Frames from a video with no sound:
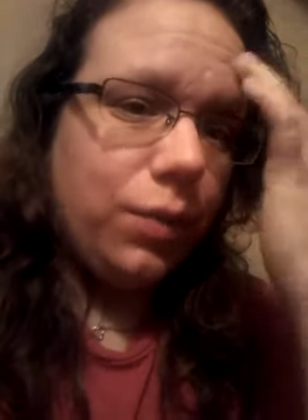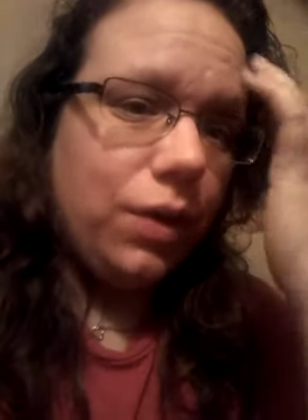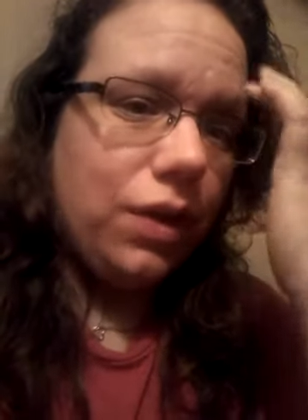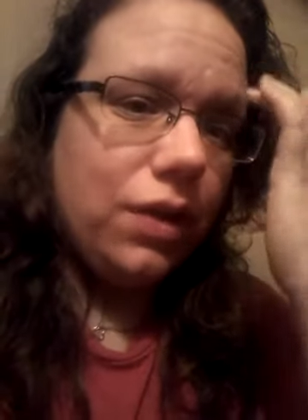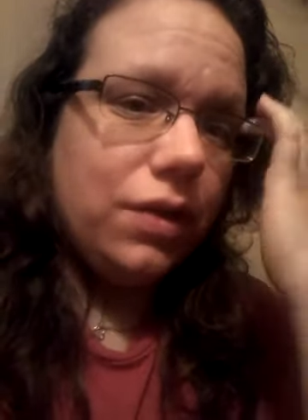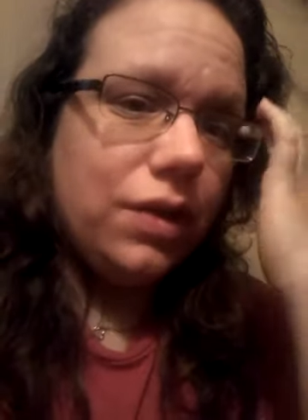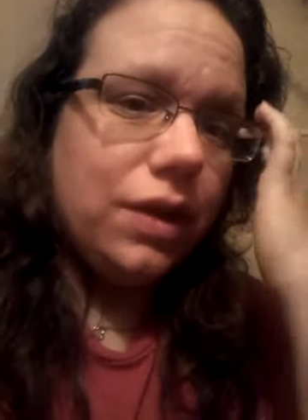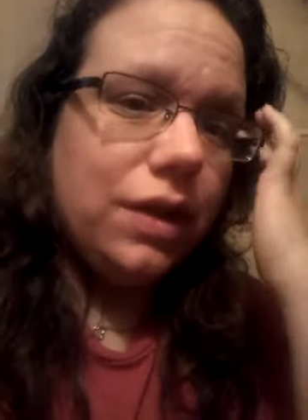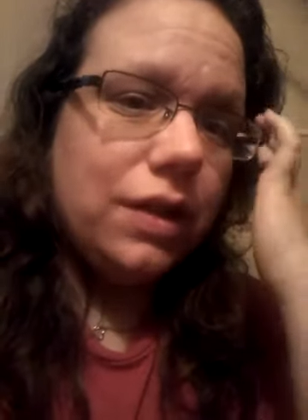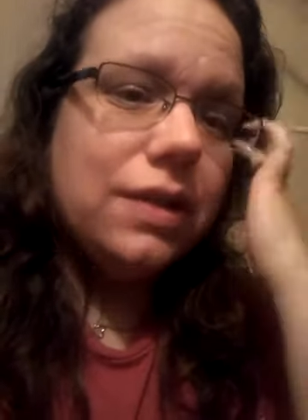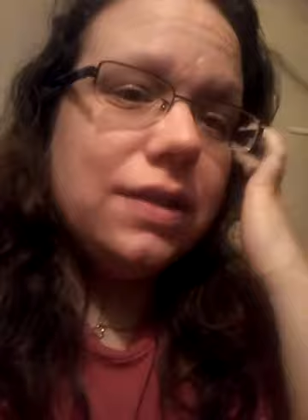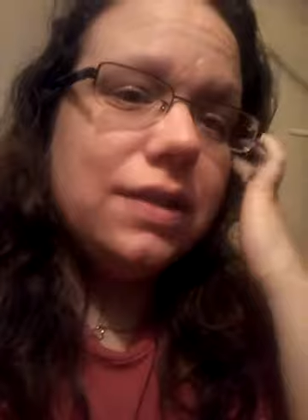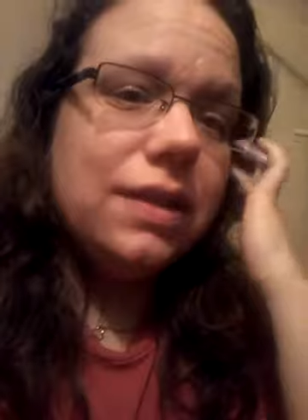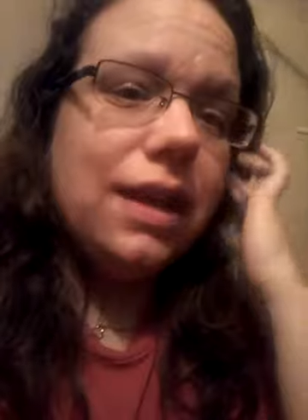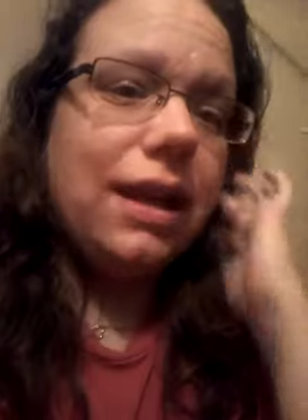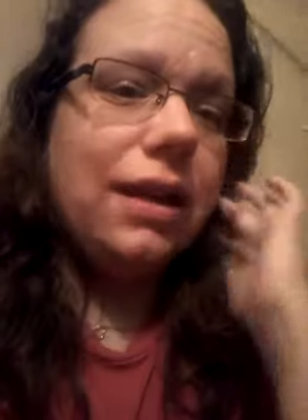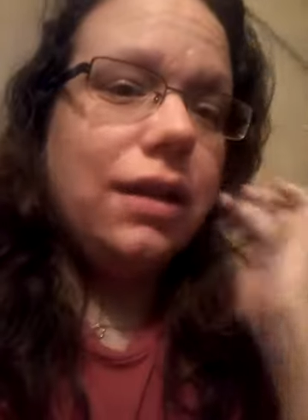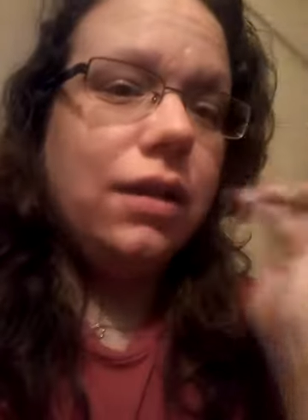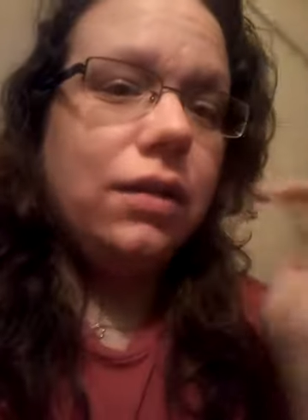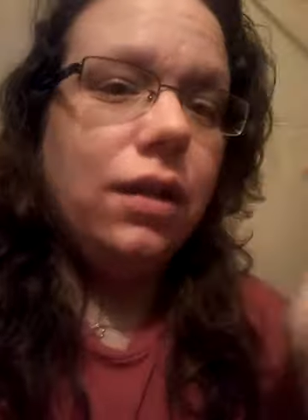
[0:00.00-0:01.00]
whether it's
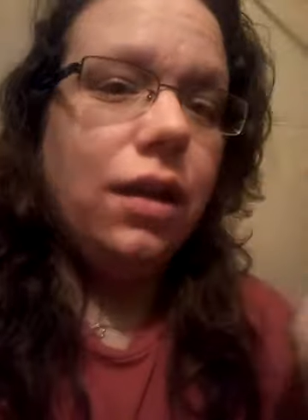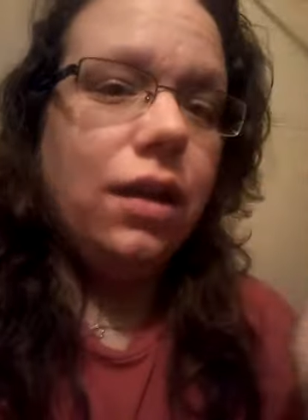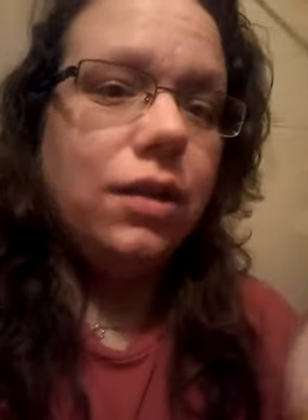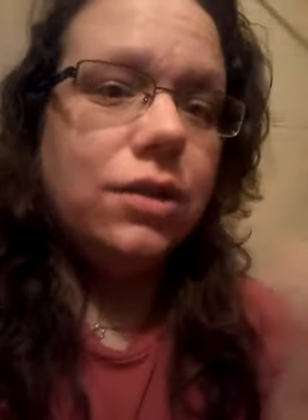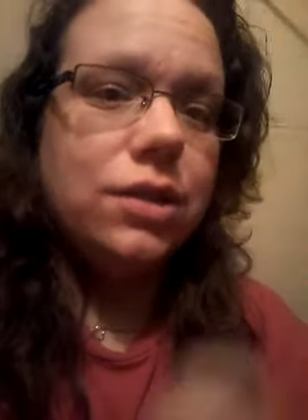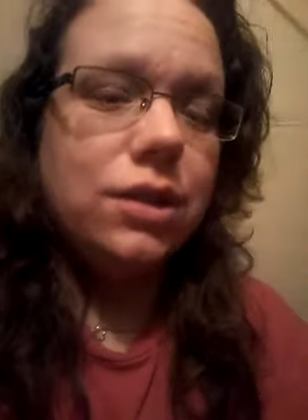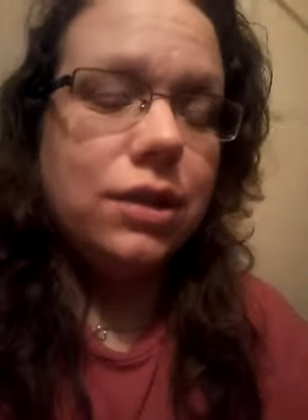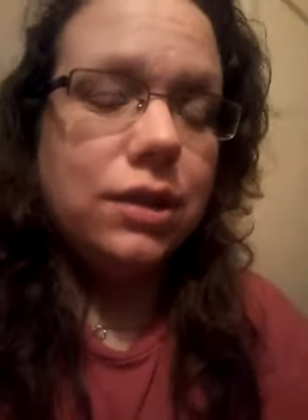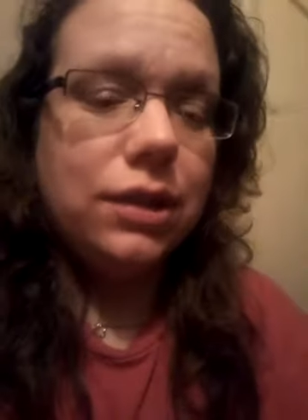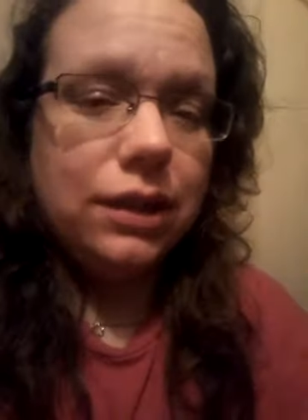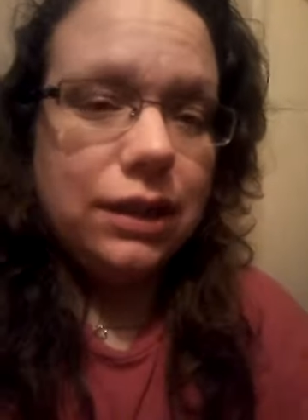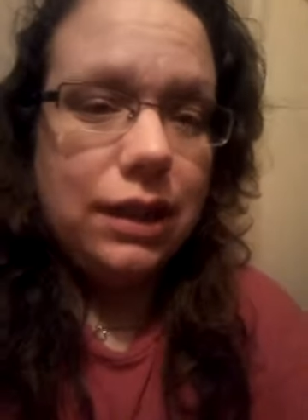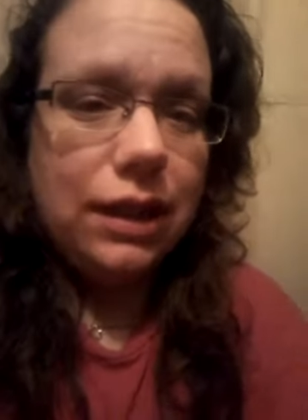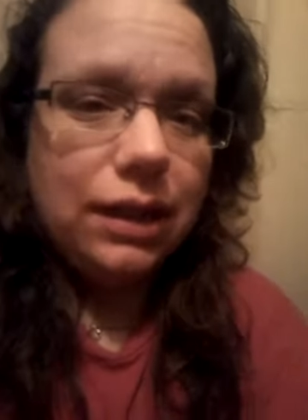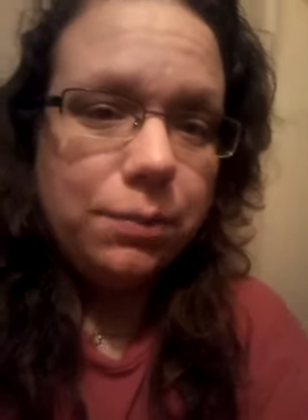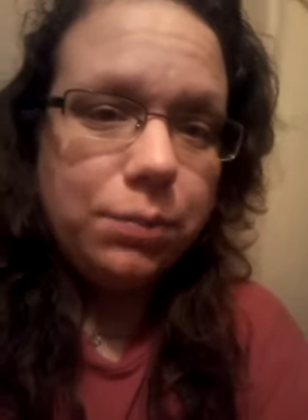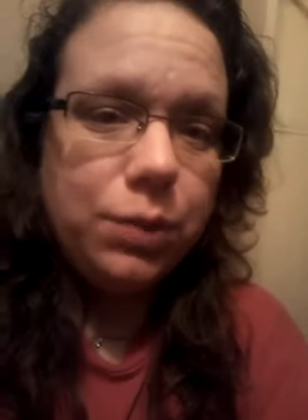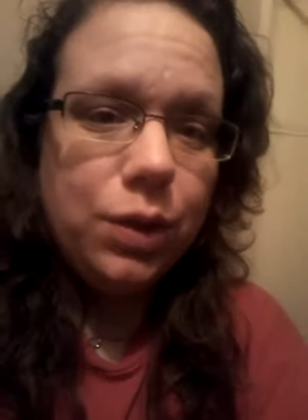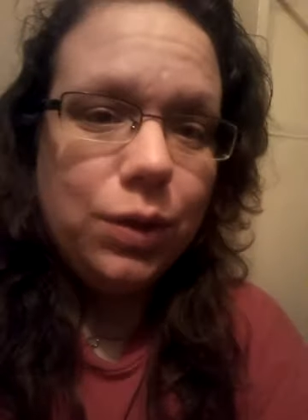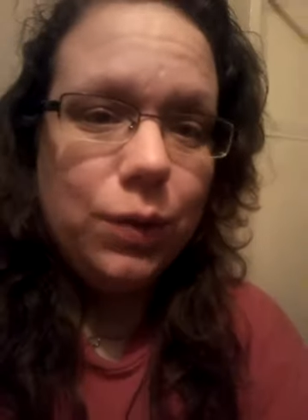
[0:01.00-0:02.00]

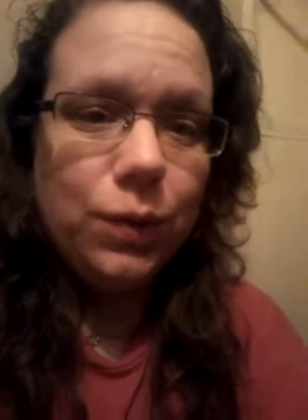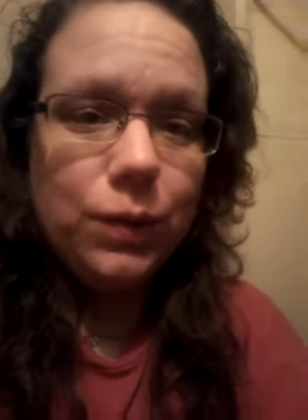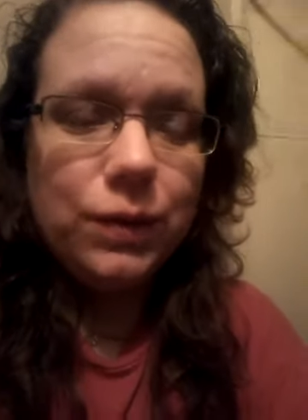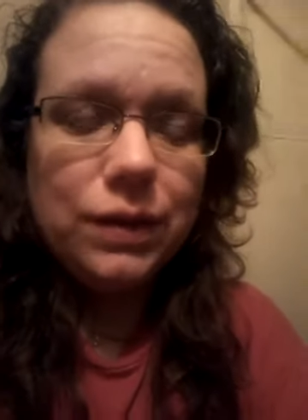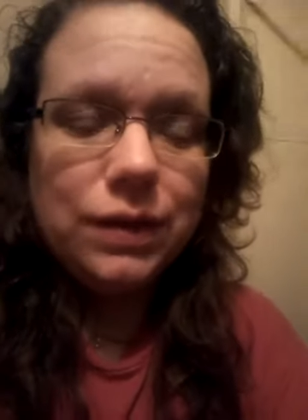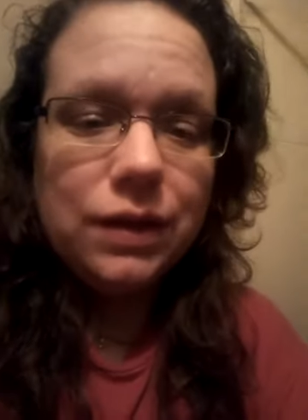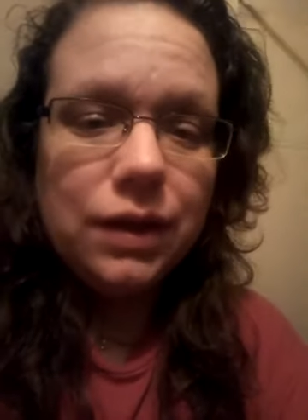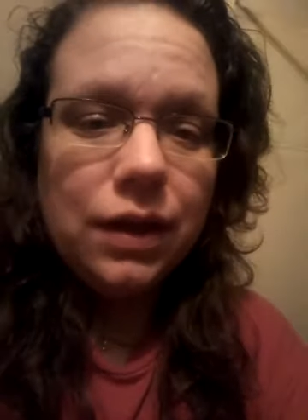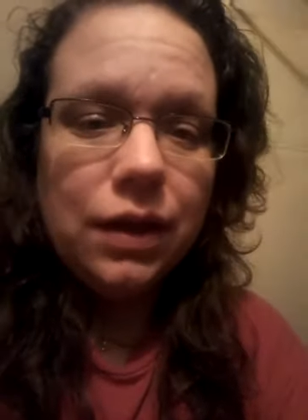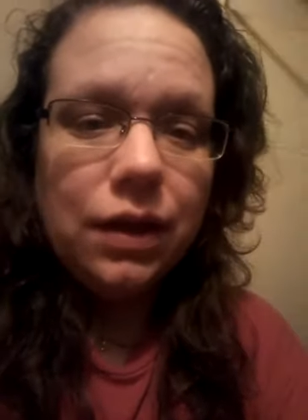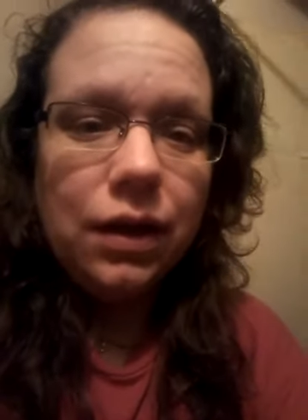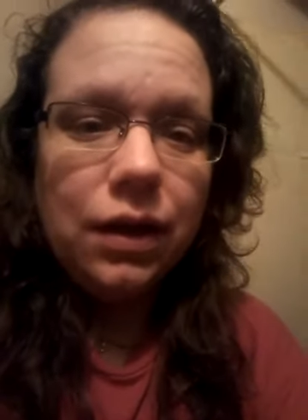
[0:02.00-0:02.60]
psychologically abuse,